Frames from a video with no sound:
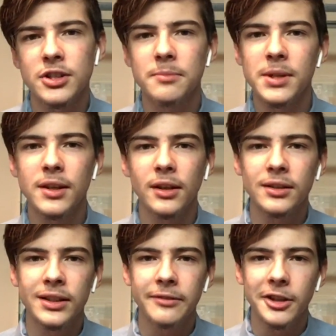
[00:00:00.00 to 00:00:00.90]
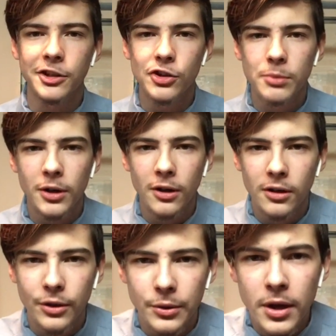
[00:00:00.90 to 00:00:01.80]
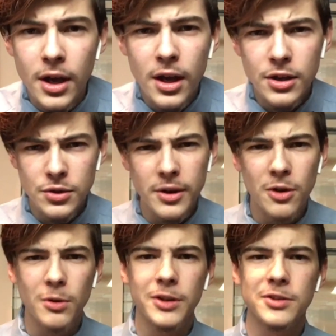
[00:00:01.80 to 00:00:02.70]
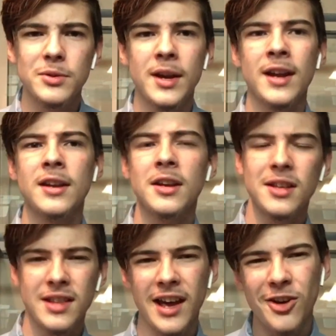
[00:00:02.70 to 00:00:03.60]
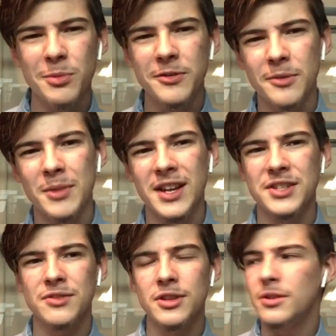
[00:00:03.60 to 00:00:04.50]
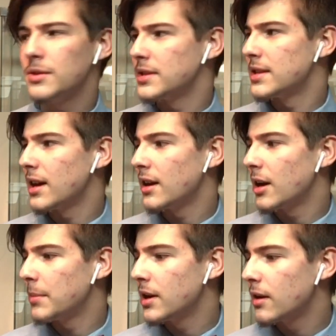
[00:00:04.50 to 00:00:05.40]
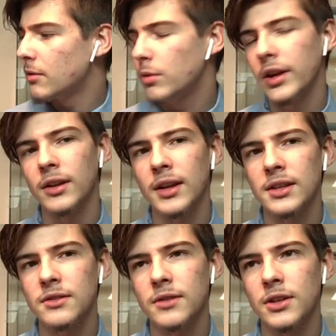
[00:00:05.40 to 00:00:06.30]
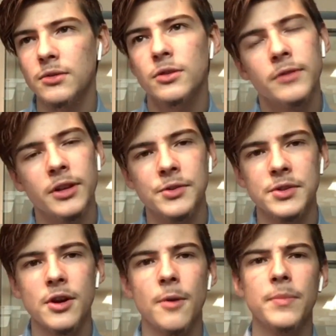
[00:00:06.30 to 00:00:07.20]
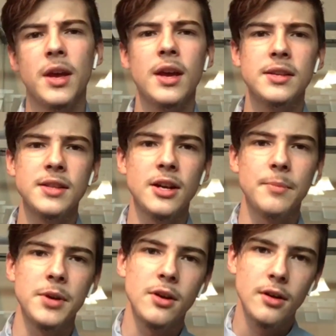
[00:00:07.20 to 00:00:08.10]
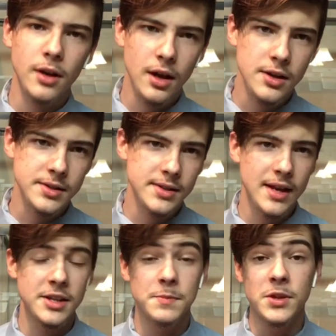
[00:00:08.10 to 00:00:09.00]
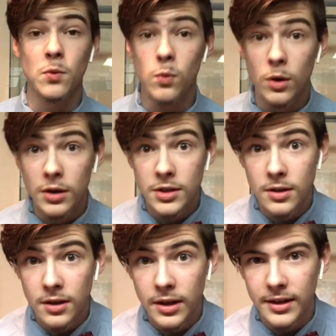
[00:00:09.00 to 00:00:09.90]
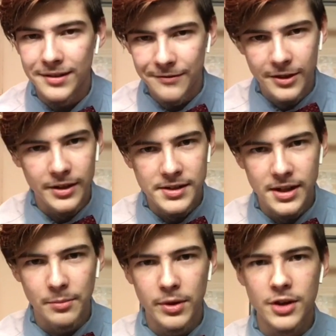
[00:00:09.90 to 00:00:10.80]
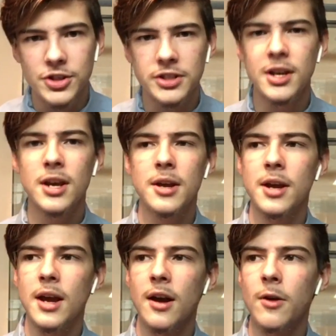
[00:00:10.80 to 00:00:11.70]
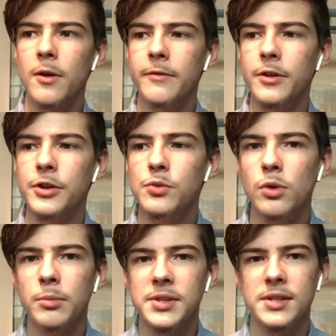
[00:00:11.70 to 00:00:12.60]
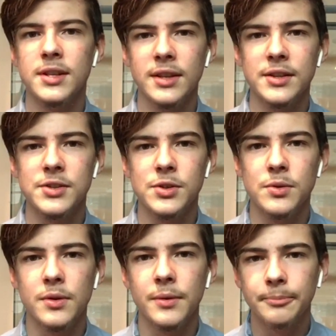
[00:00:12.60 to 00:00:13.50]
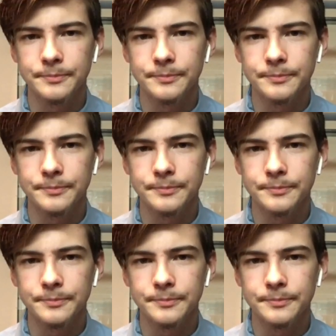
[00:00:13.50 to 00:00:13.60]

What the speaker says: It'd be like leaving a human all alone. So I don't want to do that. The helmet from last video is not up here. Well, not last video, 2 videos ago. It's not up here because that is being worked on. Very exciting project. However, you will be seeing that soon.